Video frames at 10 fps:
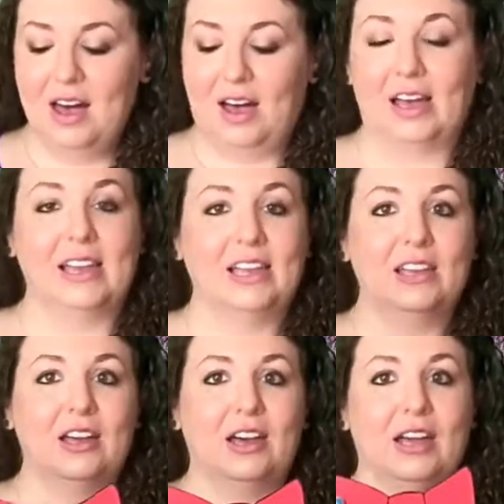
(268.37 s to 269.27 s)

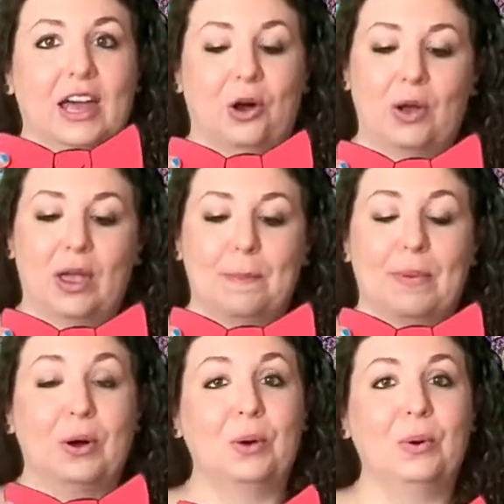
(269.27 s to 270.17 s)
I cut out a
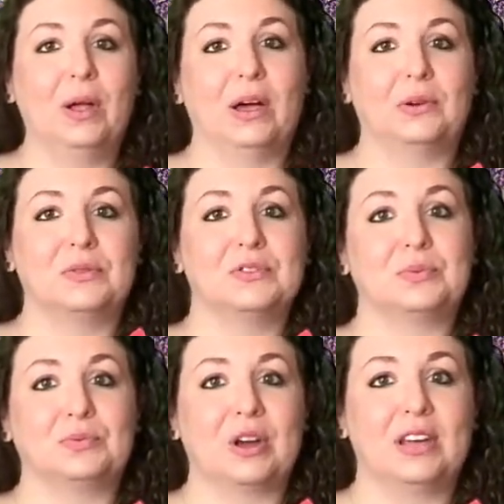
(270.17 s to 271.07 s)
bow out of
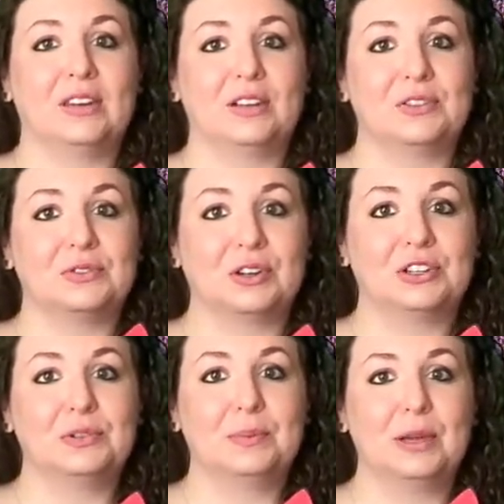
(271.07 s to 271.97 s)
some red
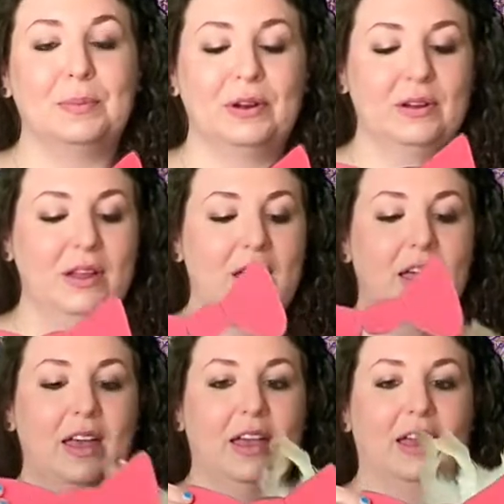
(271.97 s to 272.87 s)
construction paper,
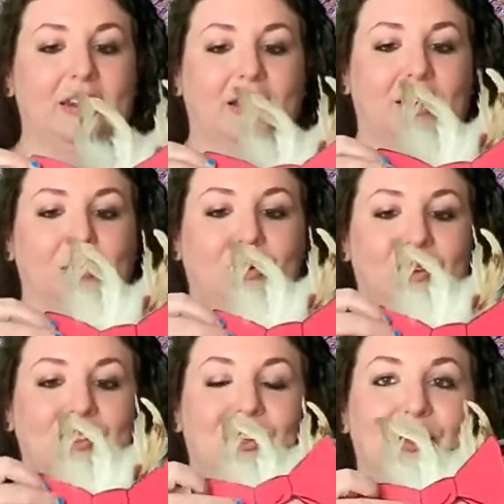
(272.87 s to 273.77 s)
and I'm
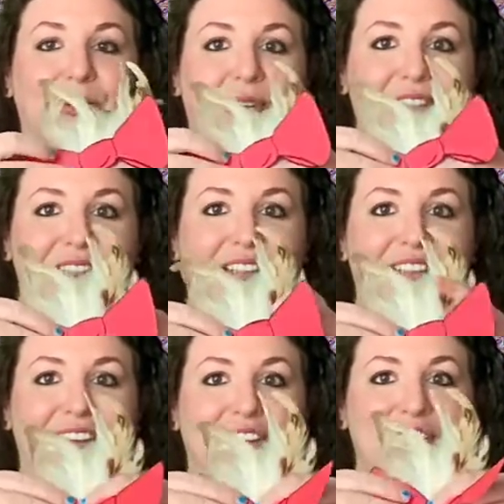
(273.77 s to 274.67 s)
going to glue it
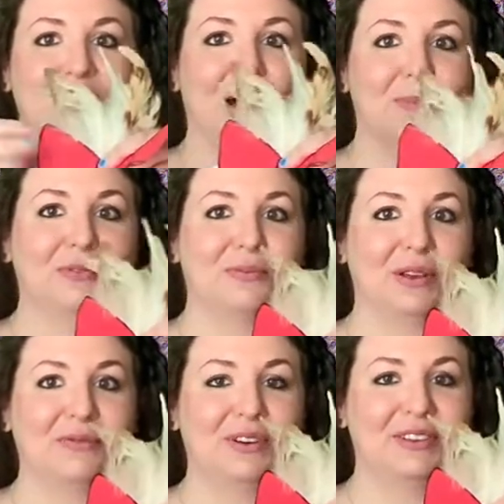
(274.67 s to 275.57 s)
on top of
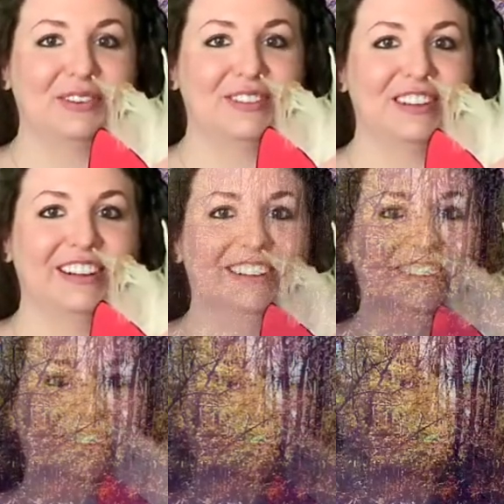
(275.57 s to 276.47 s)
my feathers there.
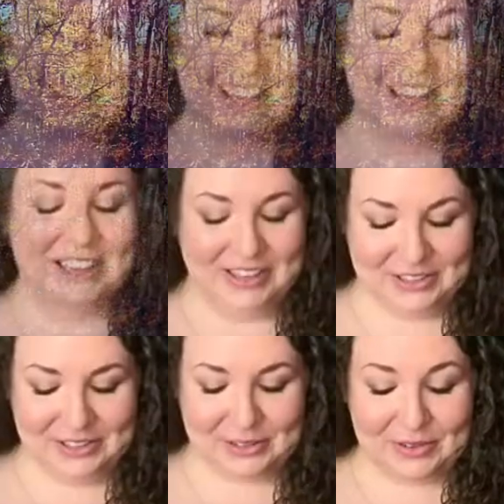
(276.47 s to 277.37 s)

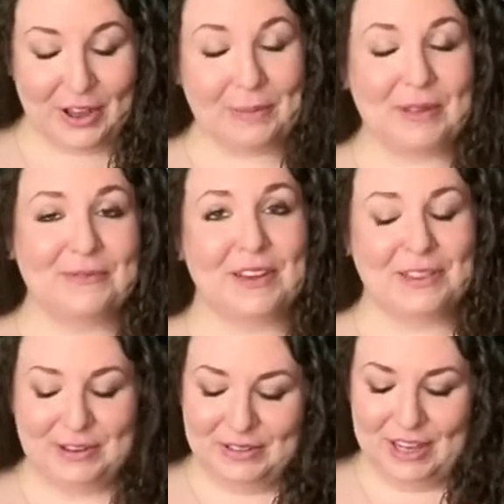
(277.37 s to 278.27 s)
So I've got my
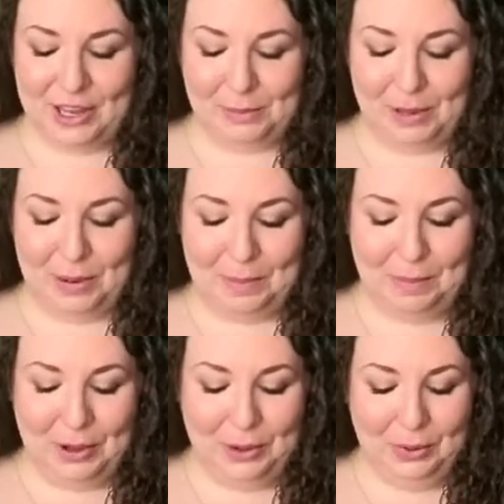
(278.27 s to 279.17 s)
feathers and my
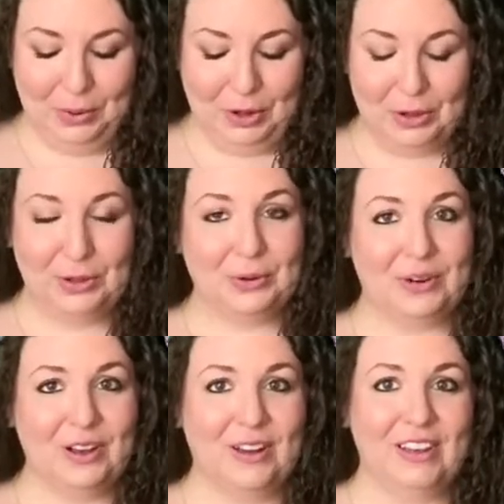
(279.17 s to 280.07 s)
bow
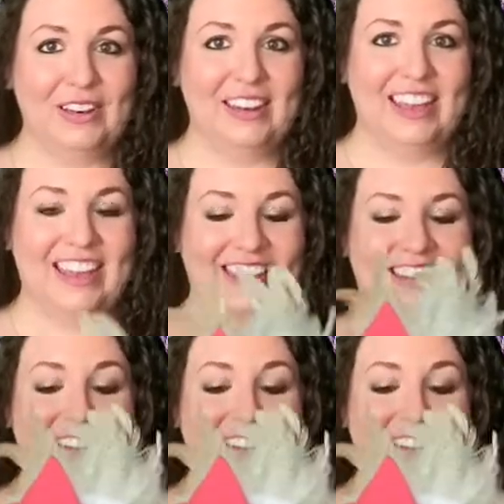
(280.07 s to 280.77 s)
glued on, and